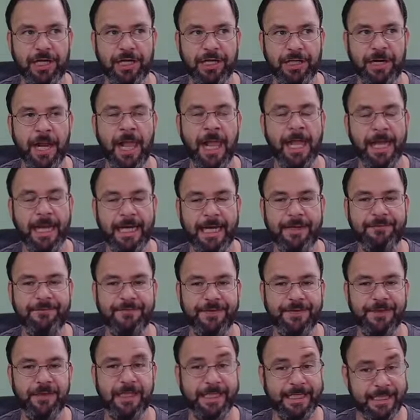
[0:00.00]
out here, and I
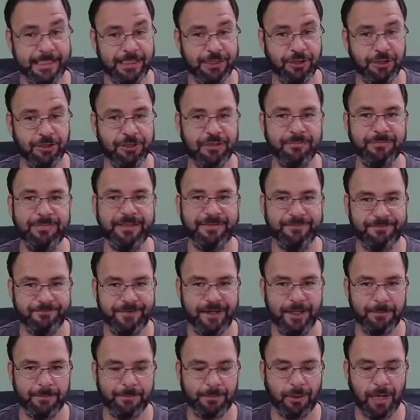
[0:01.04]
feel like he charges me
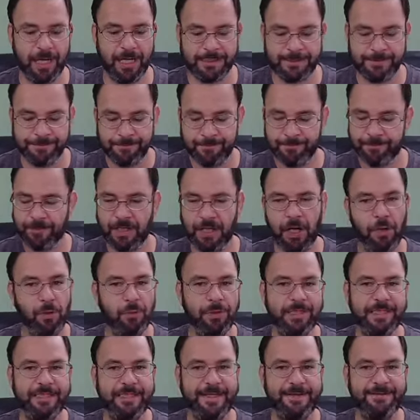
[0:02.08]
fair price,
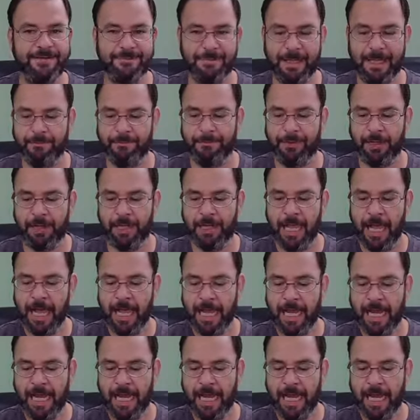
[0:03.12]
always saves my butt.